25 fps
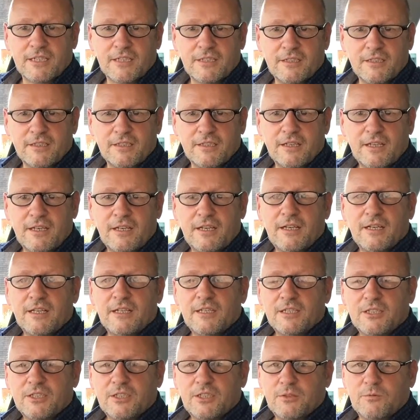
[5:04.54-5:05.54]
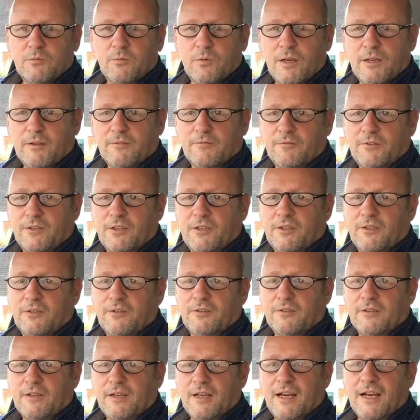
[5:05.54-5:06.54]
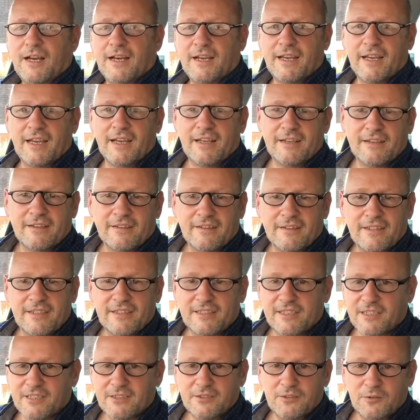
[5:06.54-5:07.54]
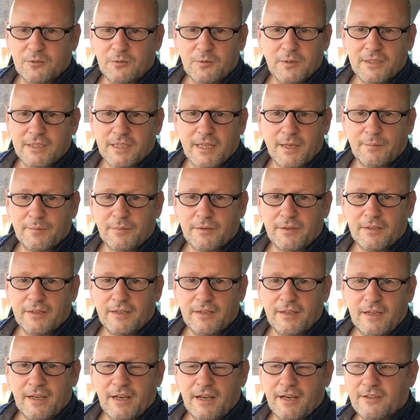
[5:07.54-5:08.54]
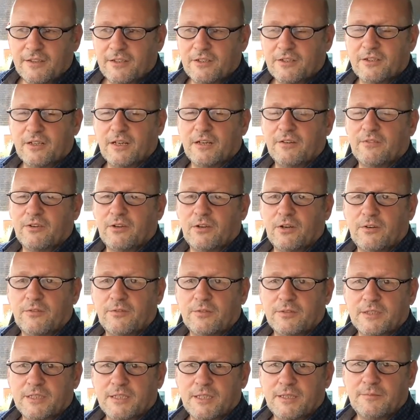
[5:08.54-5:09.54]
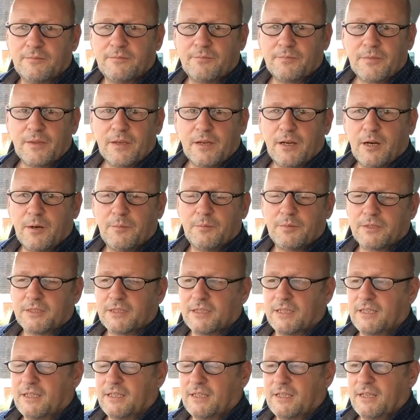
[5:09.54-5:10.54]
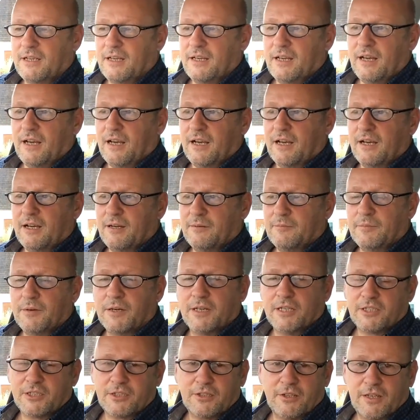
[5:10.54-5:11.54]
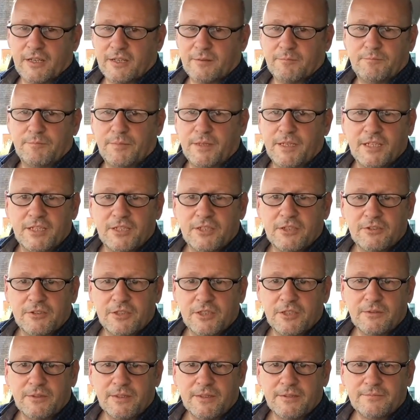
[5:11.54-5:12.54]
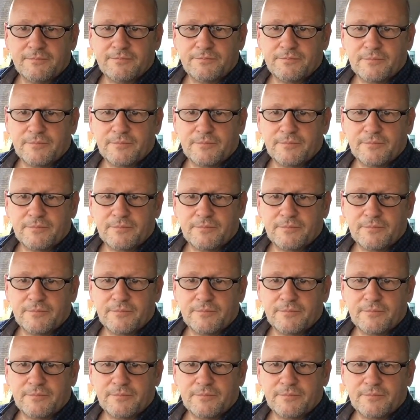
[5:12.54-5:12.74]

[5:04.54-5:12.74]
turn should wait for you. Again, this doesn't always happen, and the driver opposite might try and beat you to it.